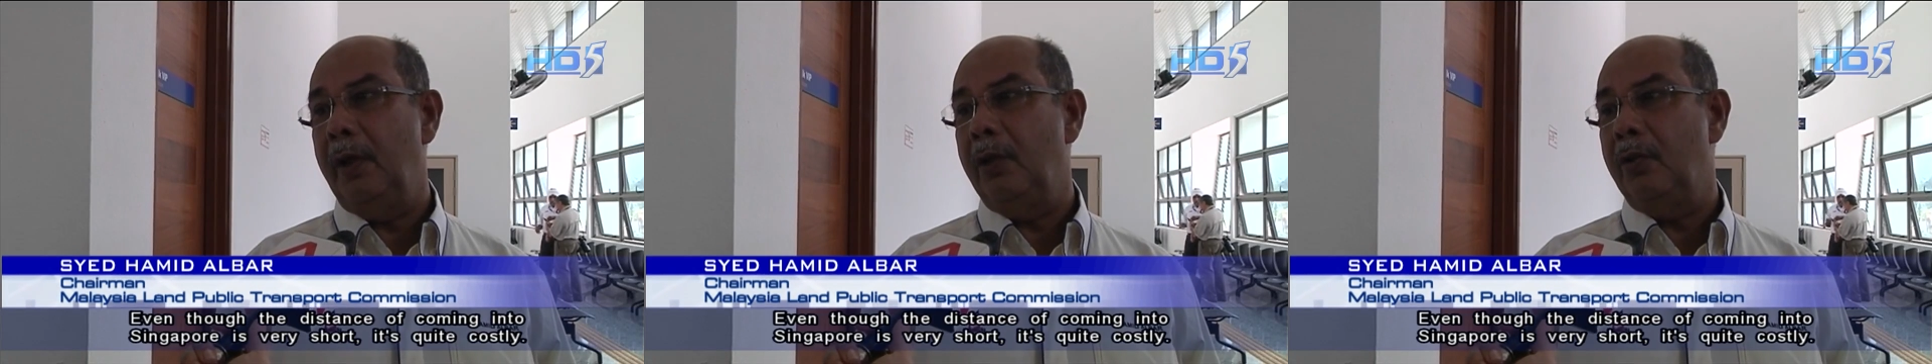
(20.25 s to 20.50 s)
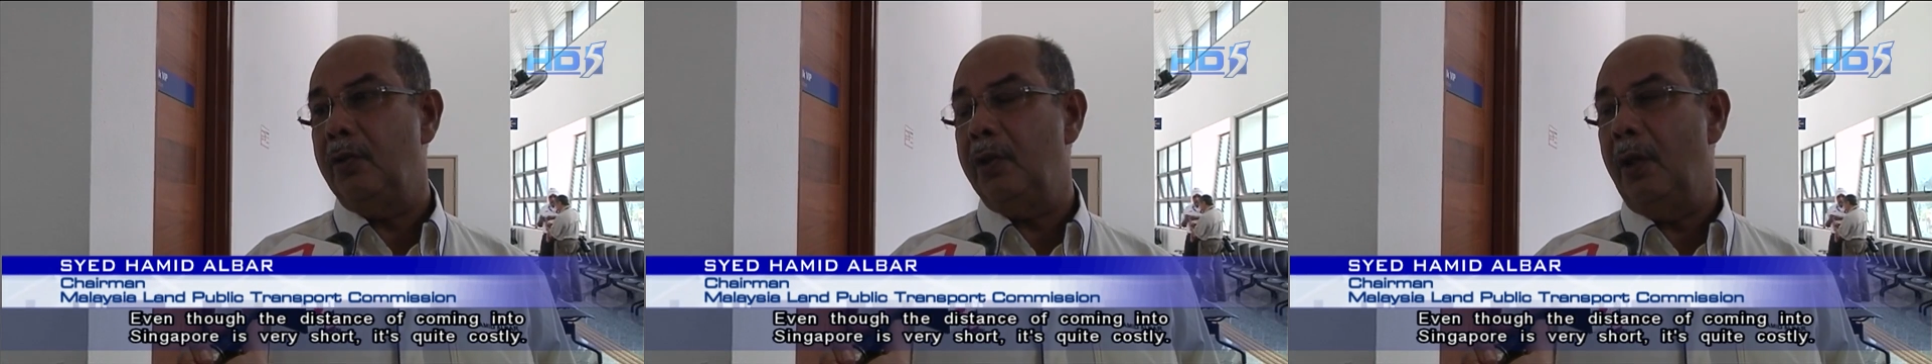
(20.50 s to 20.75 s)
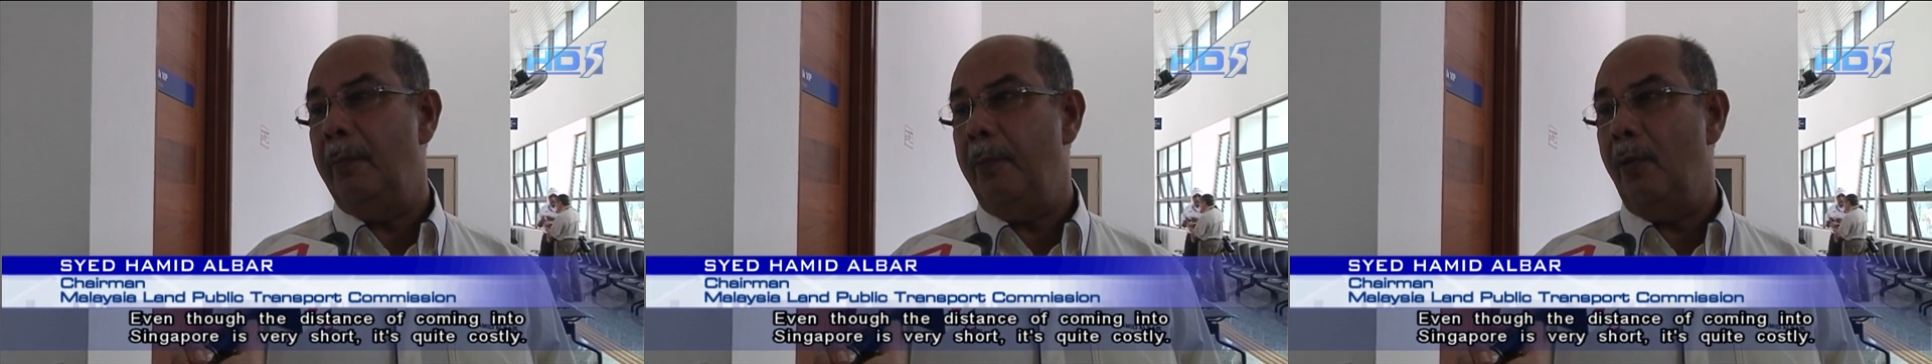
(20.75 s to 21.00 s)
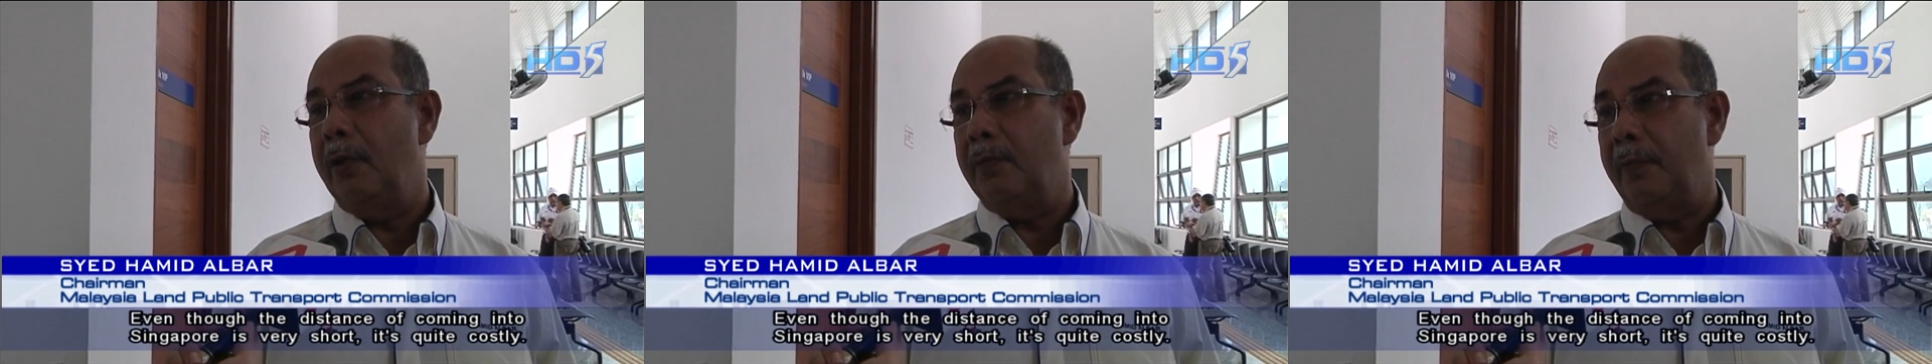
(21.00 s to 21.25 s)
into
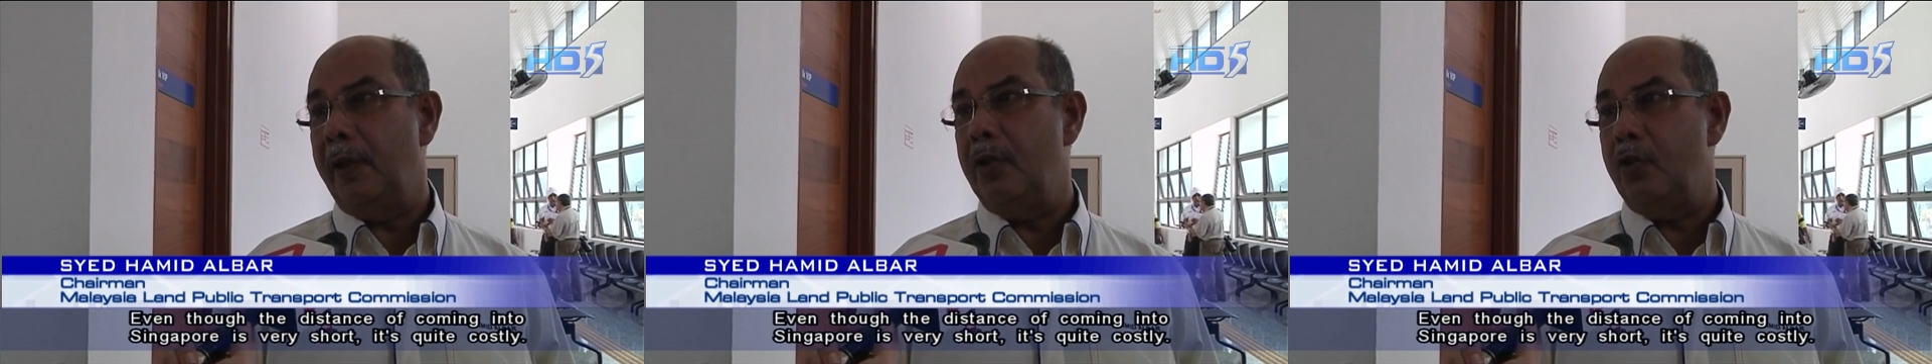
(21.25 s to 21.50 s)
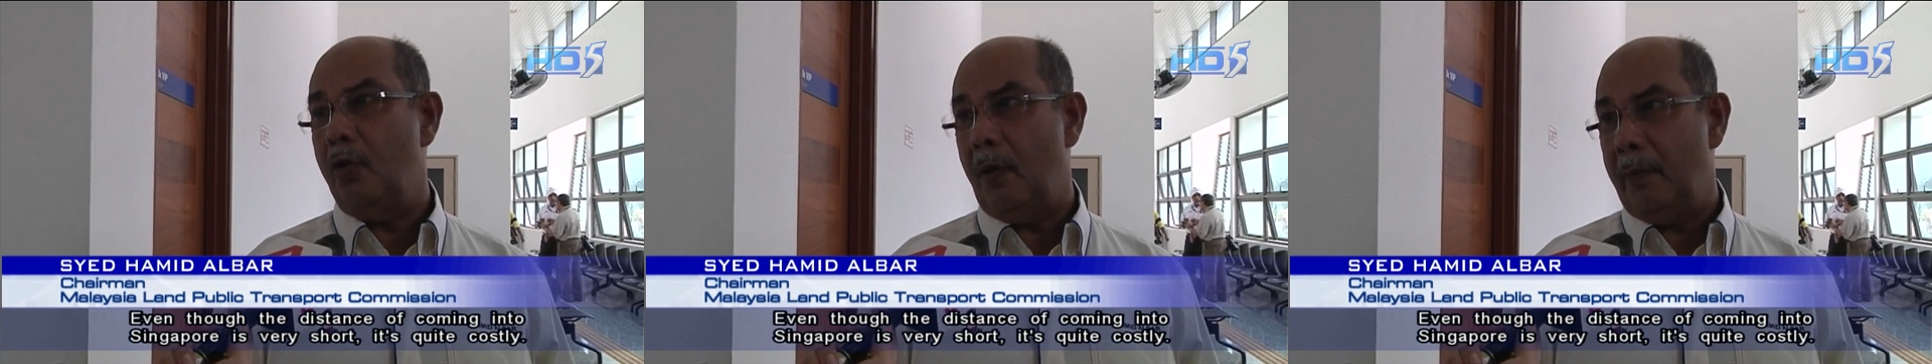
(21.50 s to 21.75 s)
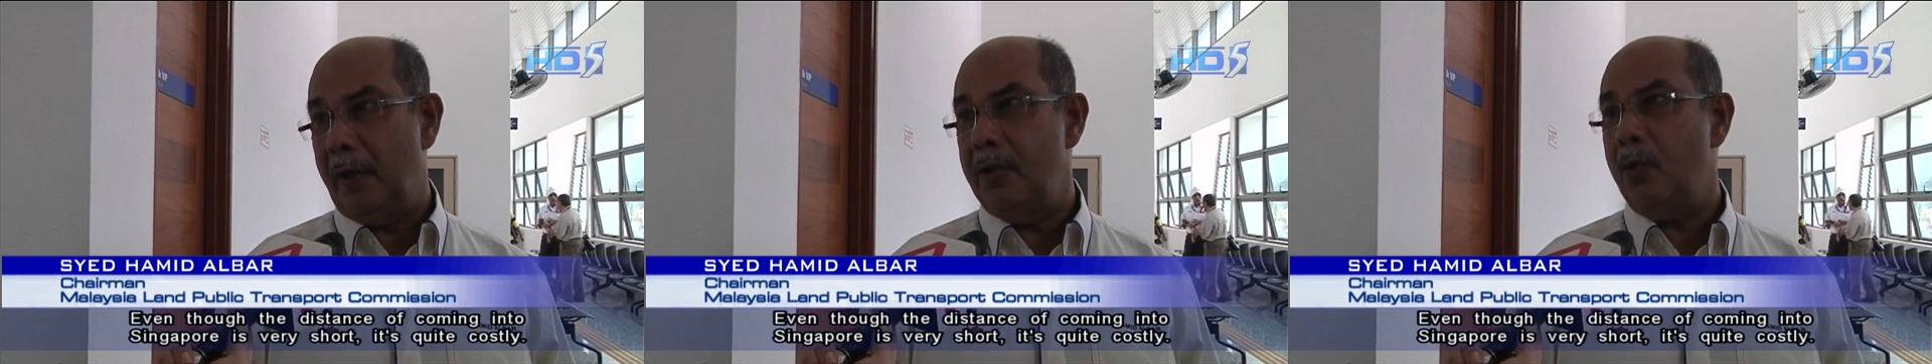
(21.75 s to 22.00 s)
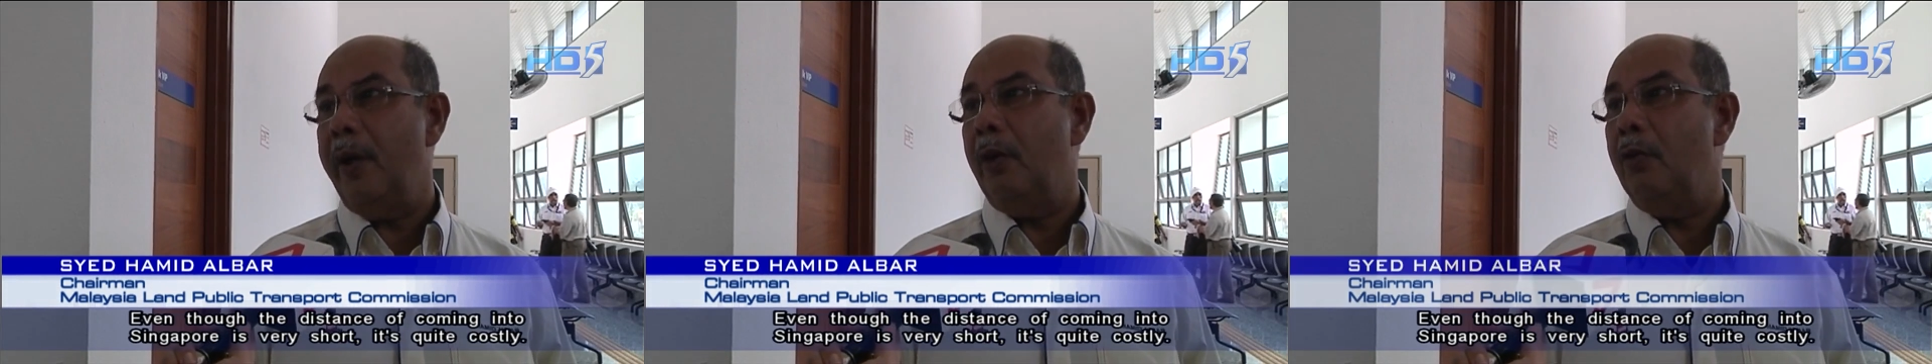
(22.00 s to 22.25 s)
Singapore is very short, but it's
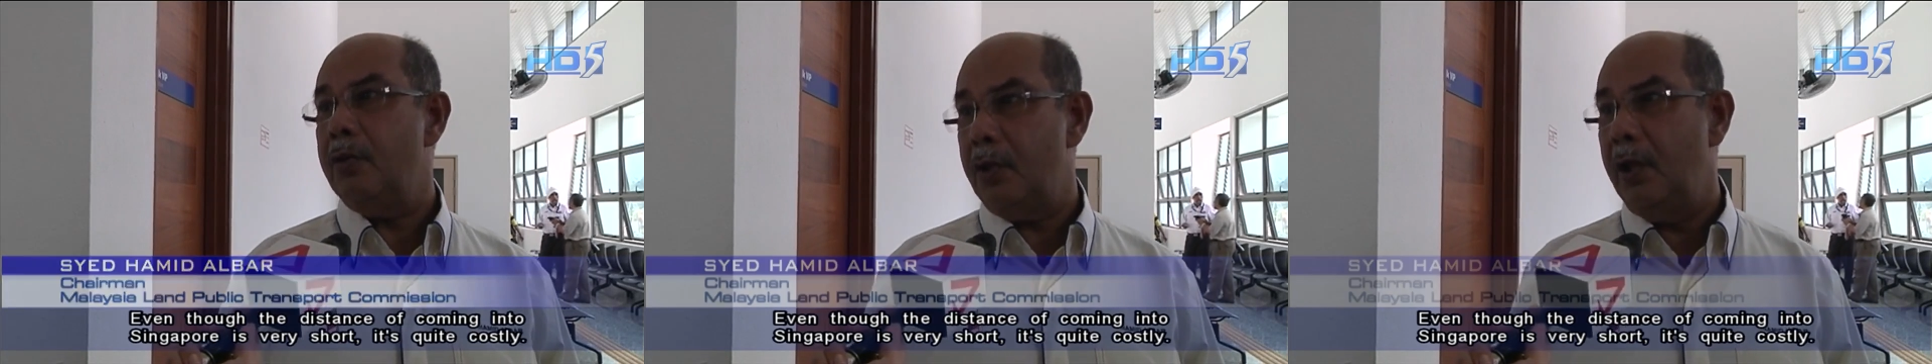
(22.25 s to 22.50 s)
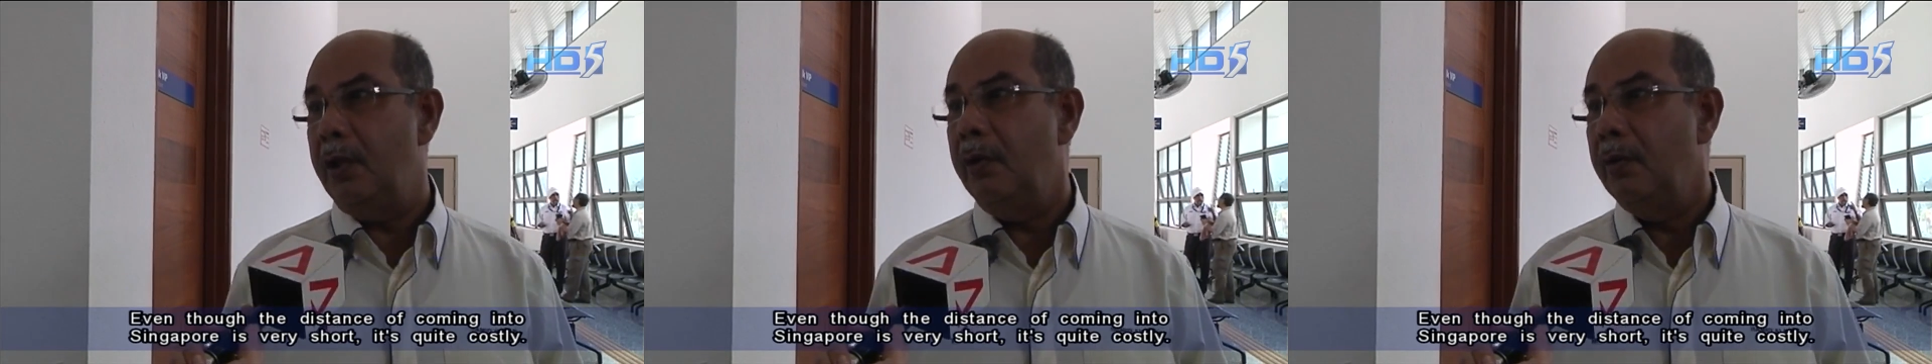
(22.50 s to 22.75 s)
quite costly.